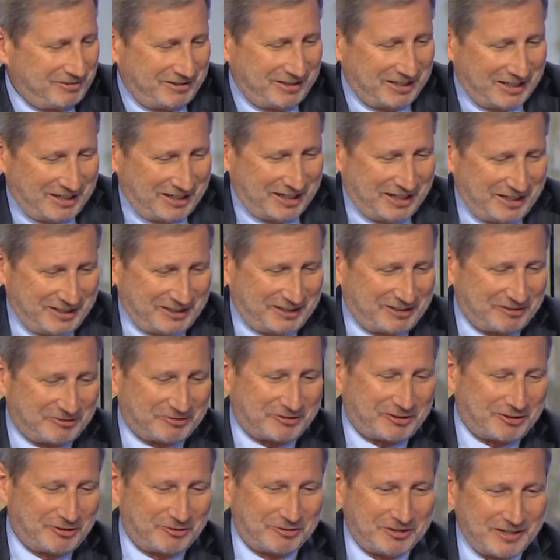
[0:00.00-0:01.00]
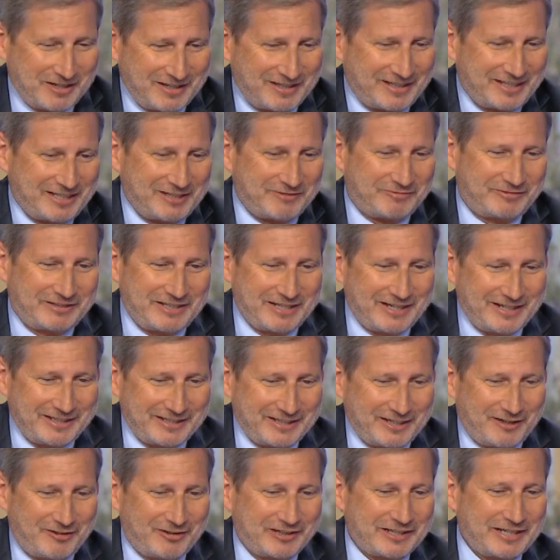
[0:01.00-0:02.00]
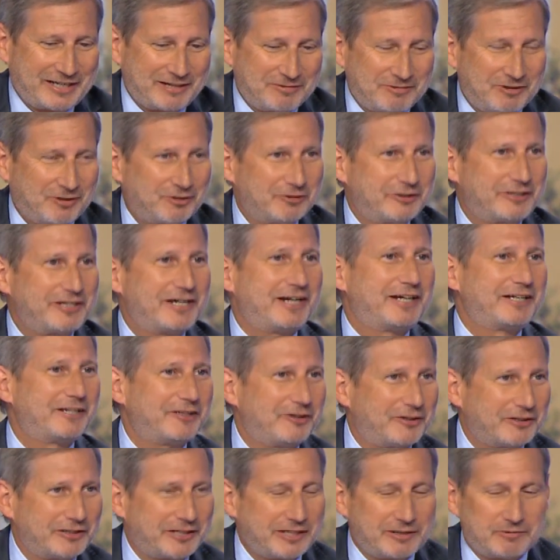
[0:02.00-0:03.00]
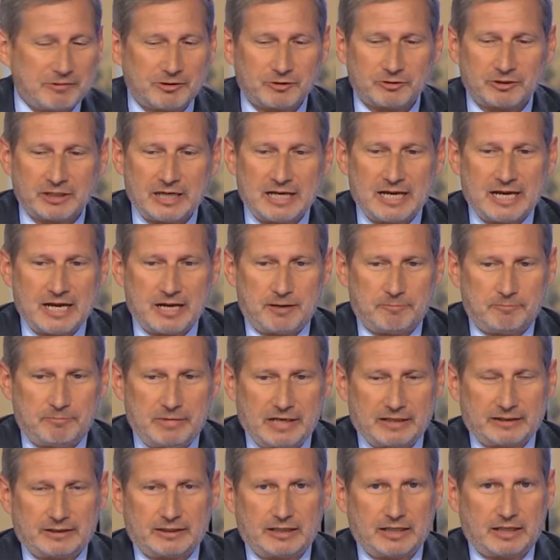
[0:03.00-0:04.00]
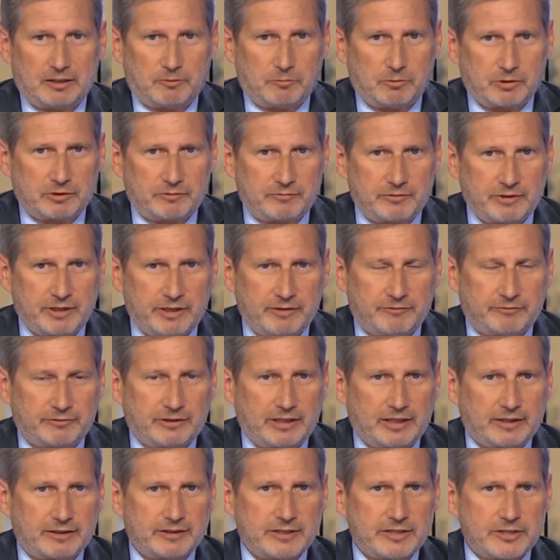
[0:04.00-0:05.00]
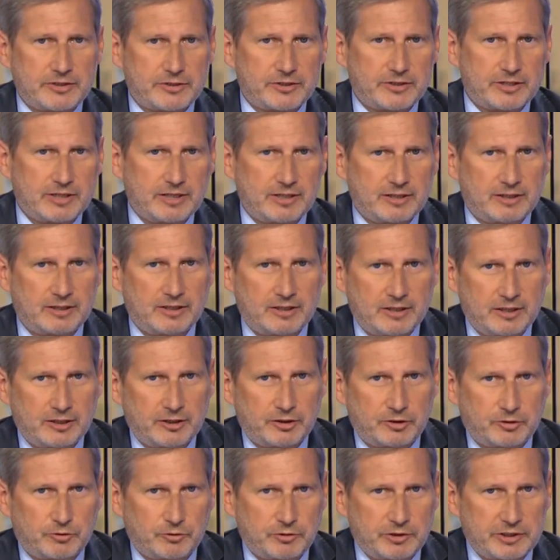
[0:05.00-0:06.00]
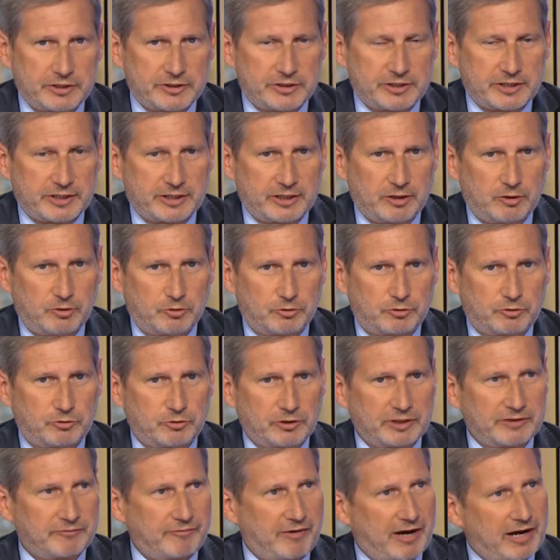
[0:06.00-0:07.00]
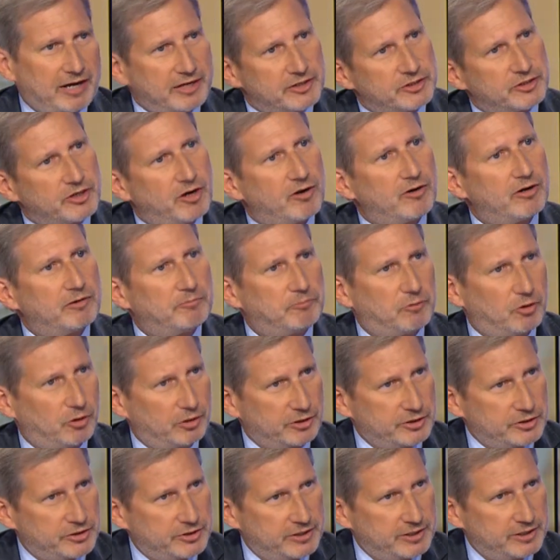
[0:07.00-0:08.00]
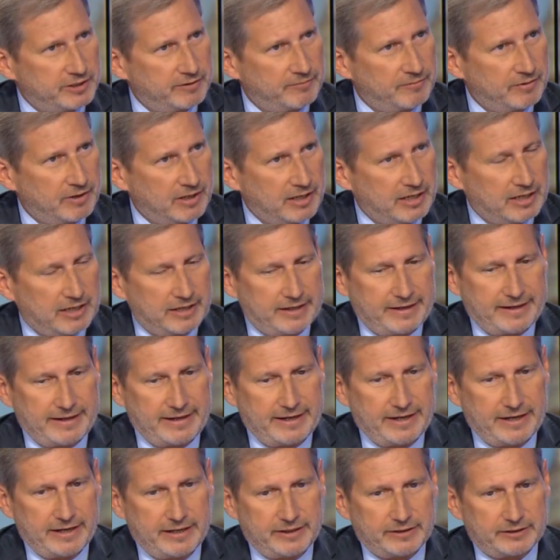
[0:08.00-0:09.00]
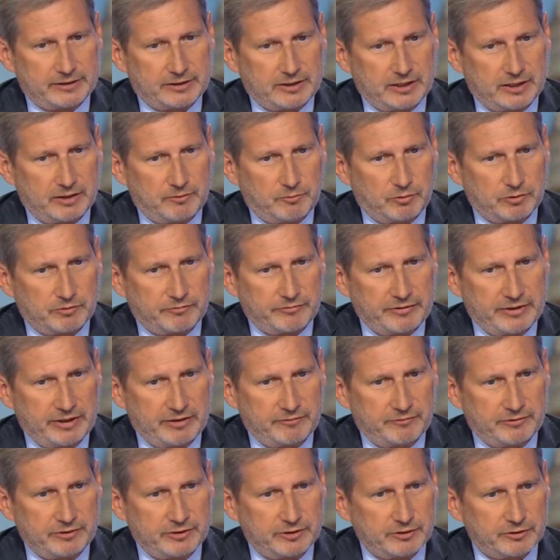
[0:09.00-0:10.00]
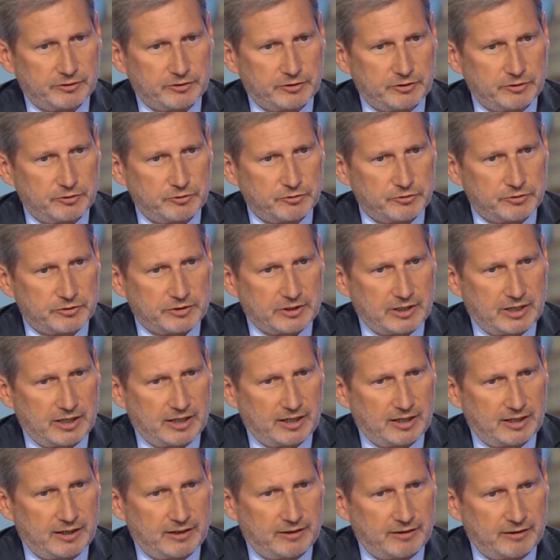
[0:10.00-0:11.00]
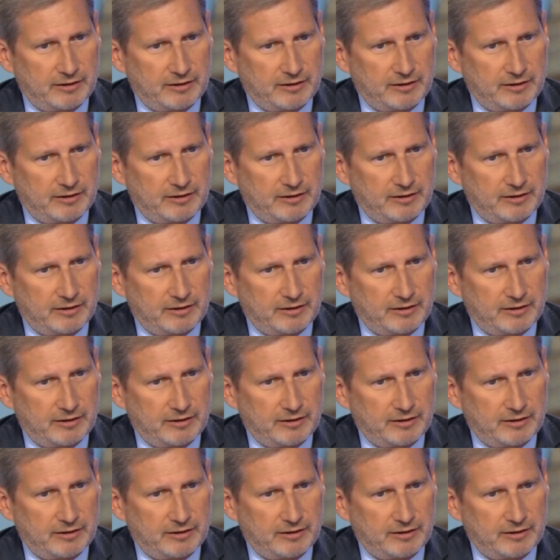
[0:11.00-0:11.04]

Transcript: yeah. I don't know if they are in our neighborhood. They are in our neighborhood. Sure. But uh, what we have done is two years ago to revise our policy, and what we have introduced are